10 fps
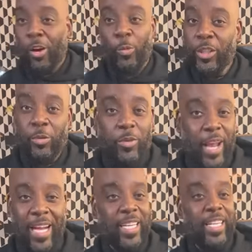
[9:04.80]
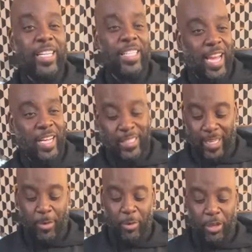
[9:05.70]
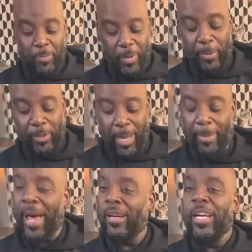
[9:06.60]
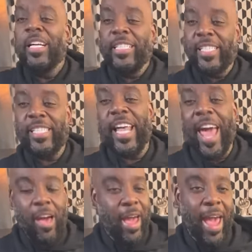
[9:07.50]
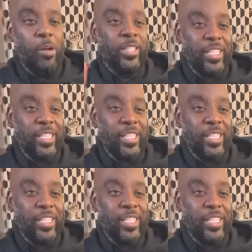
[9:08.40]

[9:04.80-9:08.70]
We do not need 19 million people talking about the sound out.